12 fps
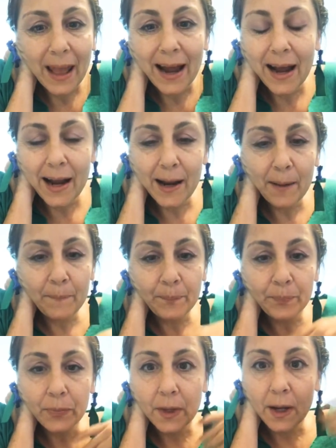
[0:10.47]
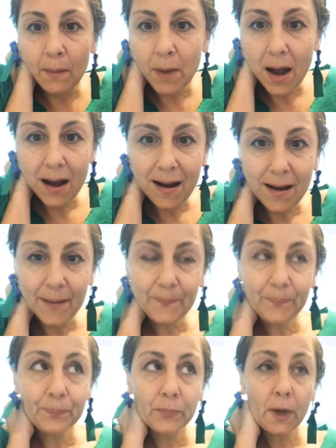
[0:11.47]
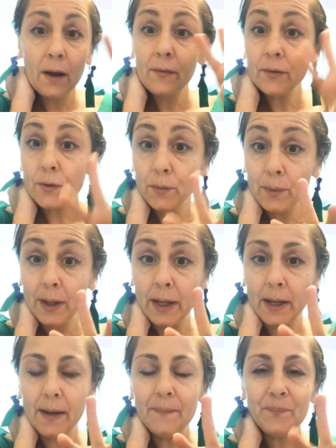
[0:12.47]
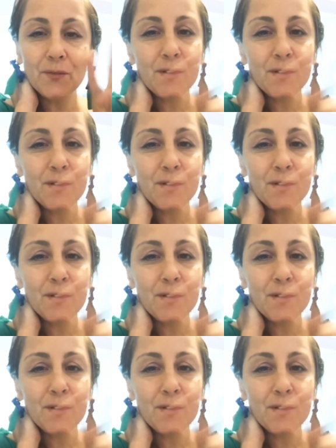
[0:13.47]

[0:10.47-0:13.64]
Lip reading: I'm a mom of three,